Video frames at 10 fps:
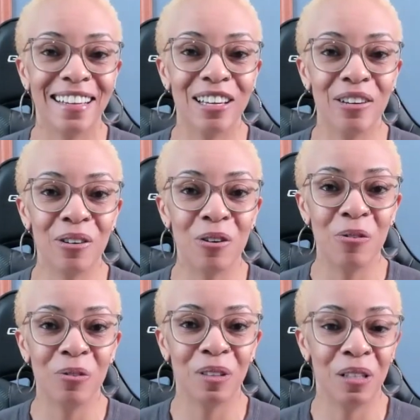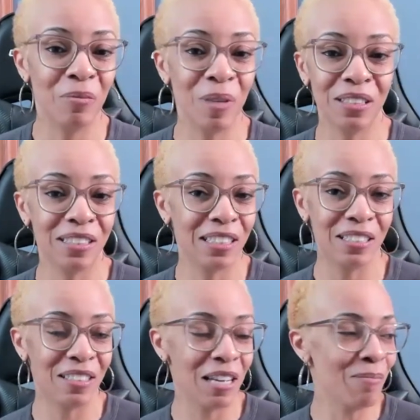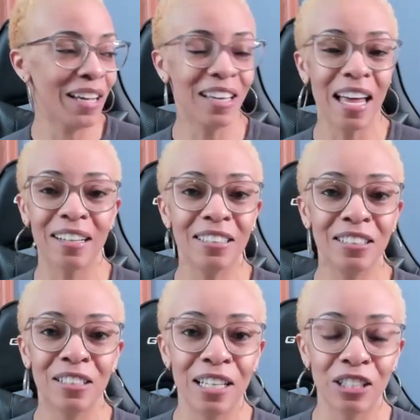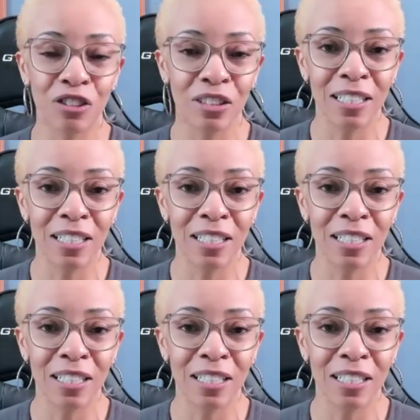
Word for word: You know, they may still, they may like a little extra